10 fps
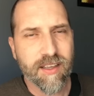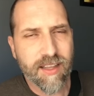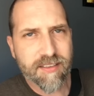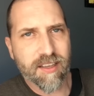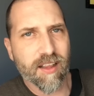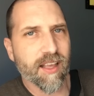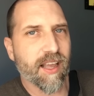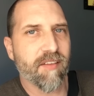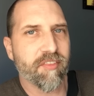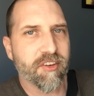And that's all I
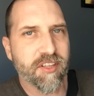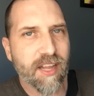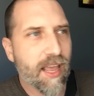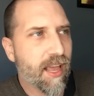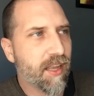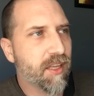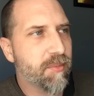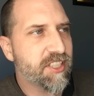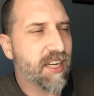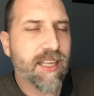got for today. I'm going to
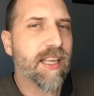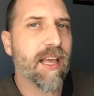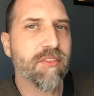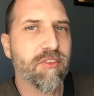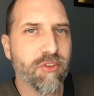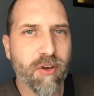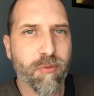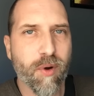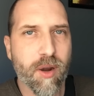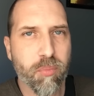be checking out the
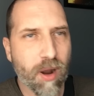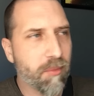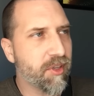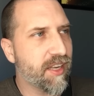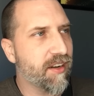software probably in